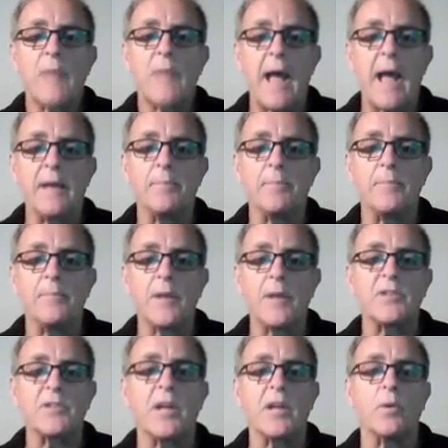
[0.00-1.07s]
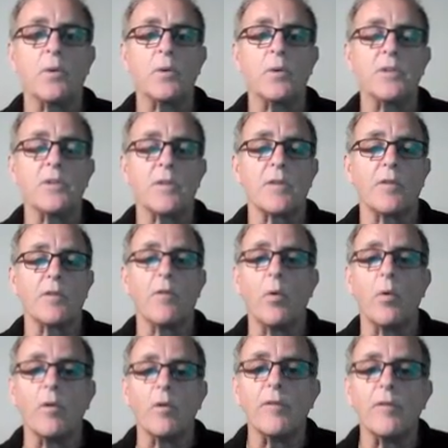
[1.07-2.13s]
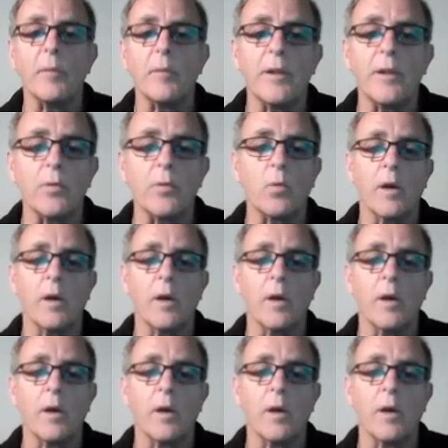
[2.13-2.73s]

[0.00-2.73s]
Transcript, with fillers: And yes, they're noisy, I've got 4 of them and they're all